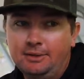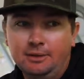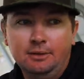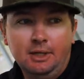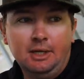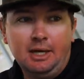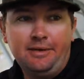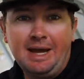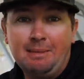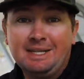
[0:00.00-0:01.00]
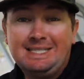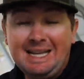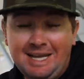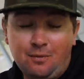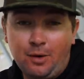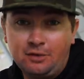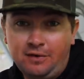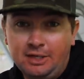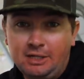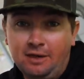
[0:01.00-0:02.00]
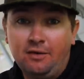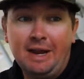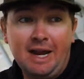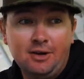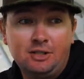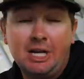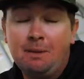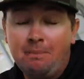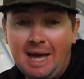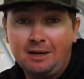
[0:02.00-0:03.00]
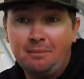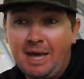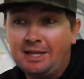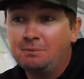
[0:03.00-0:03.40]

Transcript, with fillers: So then I had my second worst finish ever at Harris Chain, back to back.